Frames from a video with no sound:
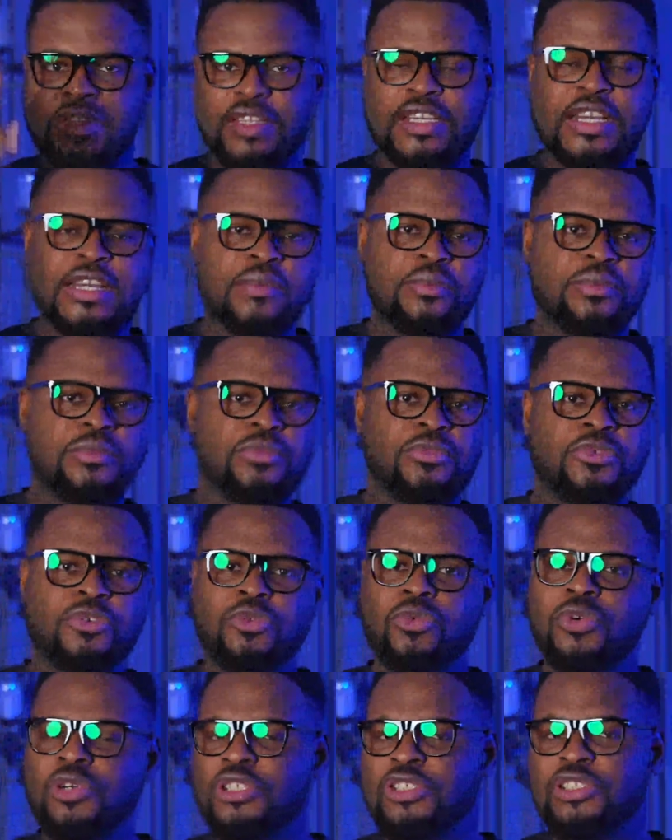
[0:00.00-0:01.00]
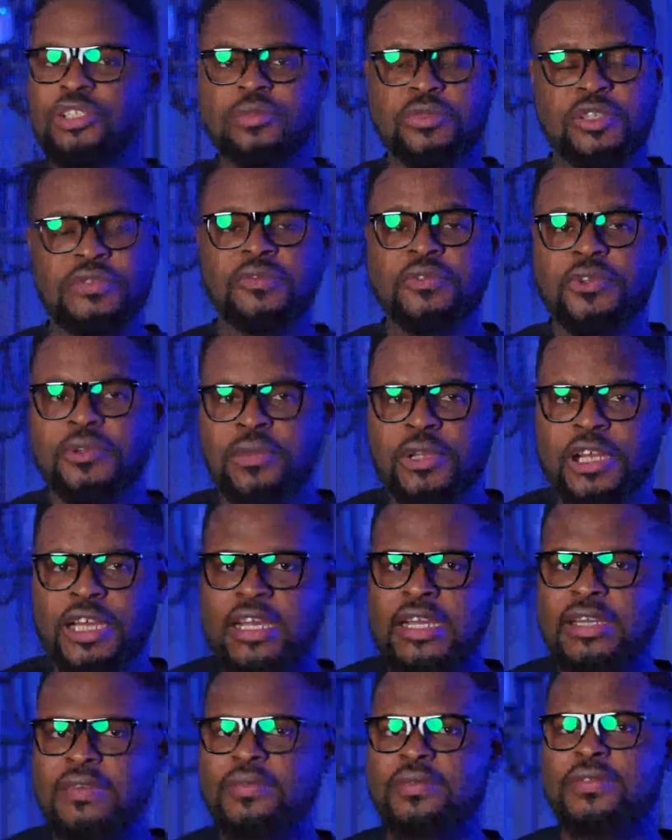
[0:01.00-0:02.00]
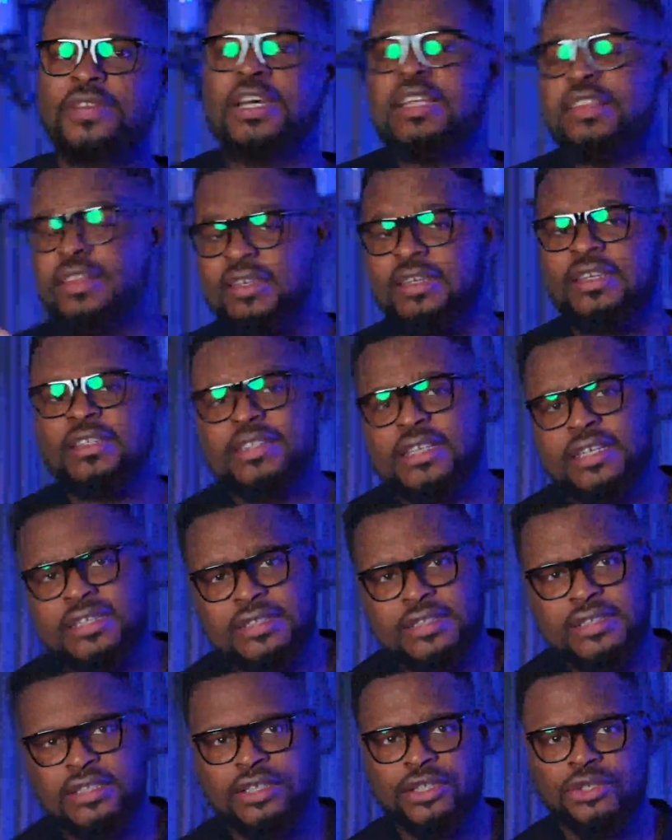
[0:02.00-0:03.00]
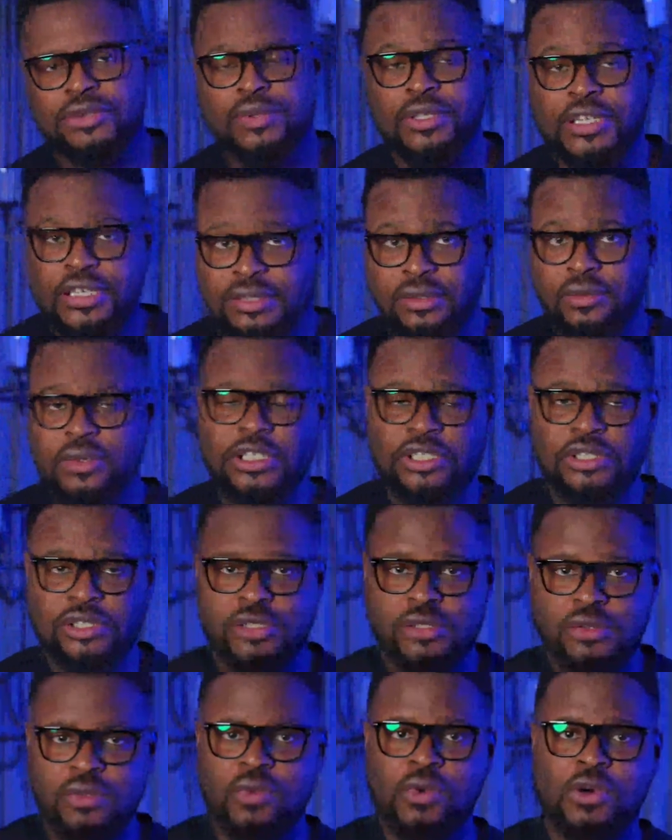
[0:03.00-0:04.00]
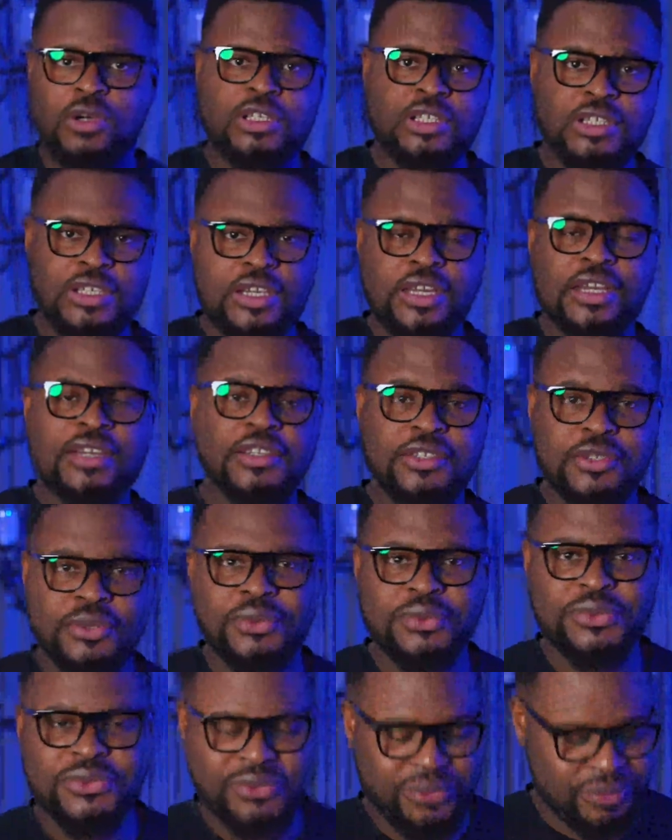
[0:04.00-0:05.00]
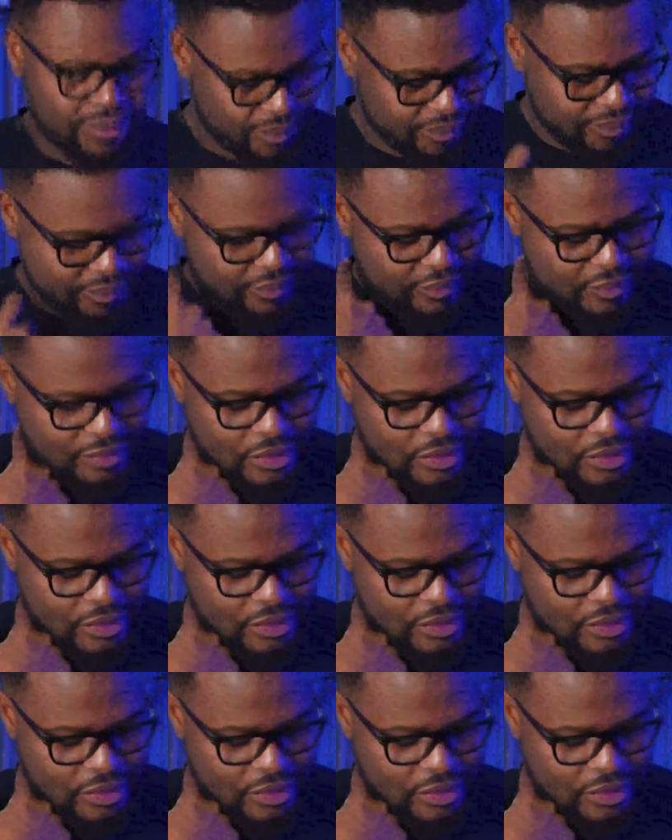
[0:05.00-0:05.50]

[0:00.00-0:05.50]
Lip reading: Every time you want something from life, that thing is asking you that question, what can you do?